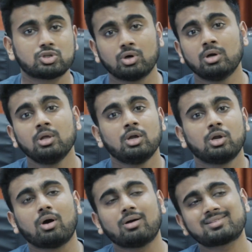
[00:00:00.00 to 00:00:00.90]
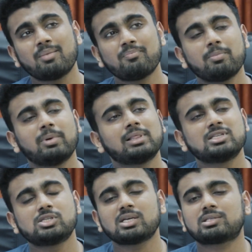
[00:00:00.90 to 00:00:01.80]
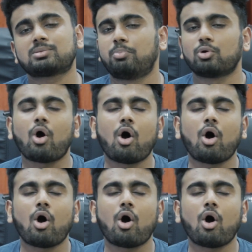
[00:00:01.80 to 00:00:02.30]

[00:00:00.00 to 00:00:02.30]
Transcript: So some people, they just put